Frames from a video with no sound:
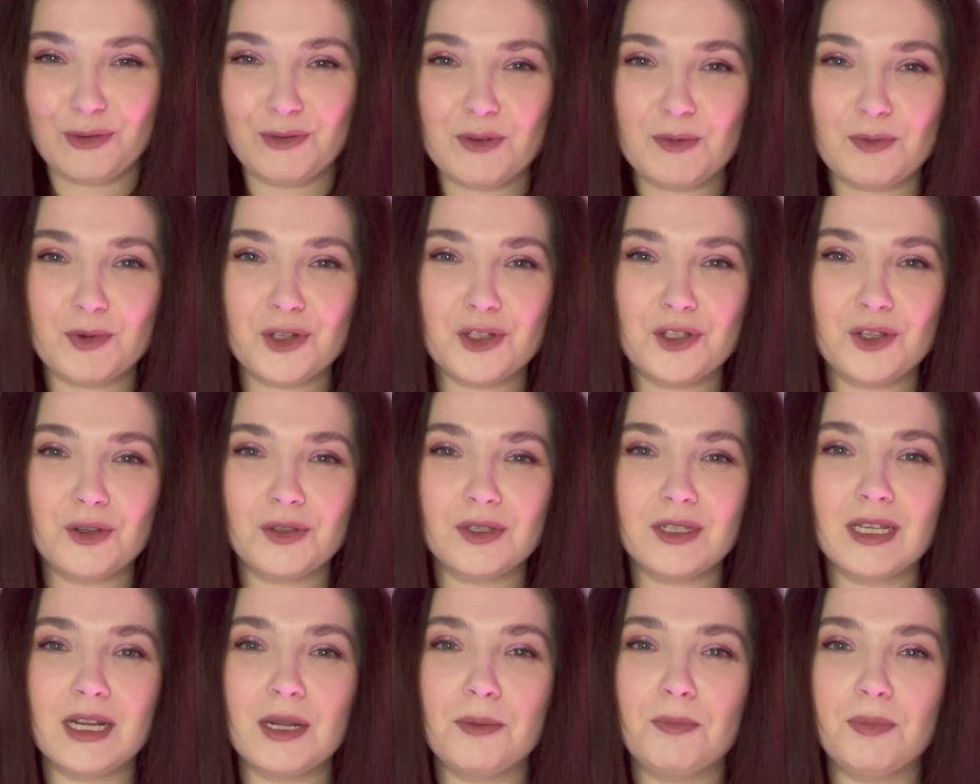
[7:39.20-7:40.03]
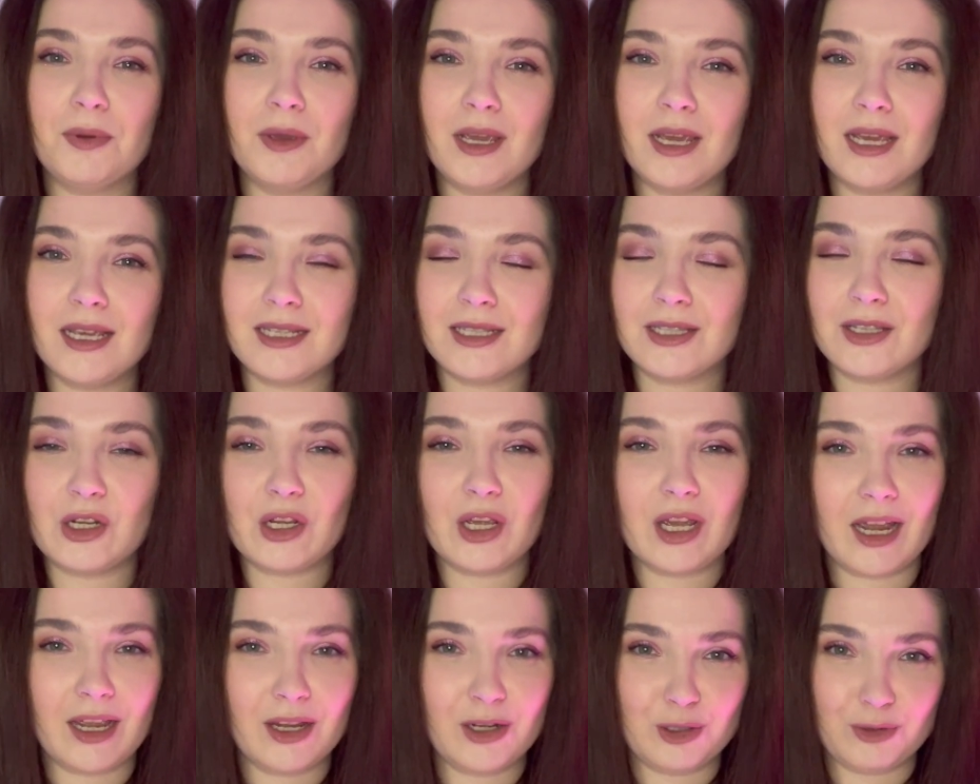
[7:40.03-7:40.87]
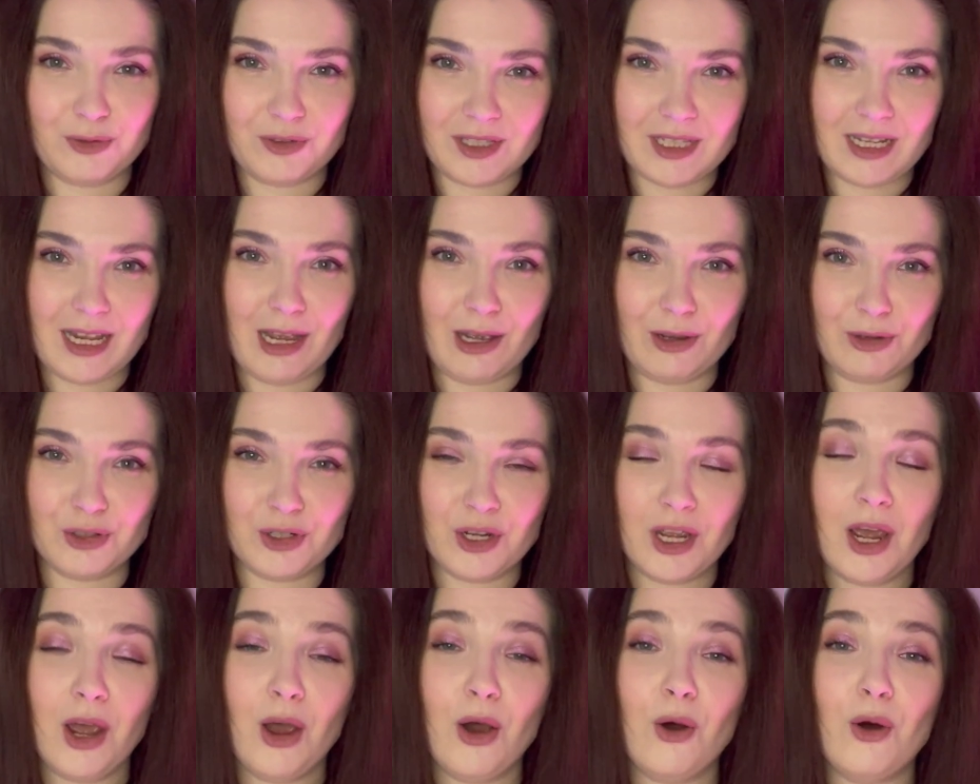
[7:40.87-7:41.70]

for producing a piercing kind of sound,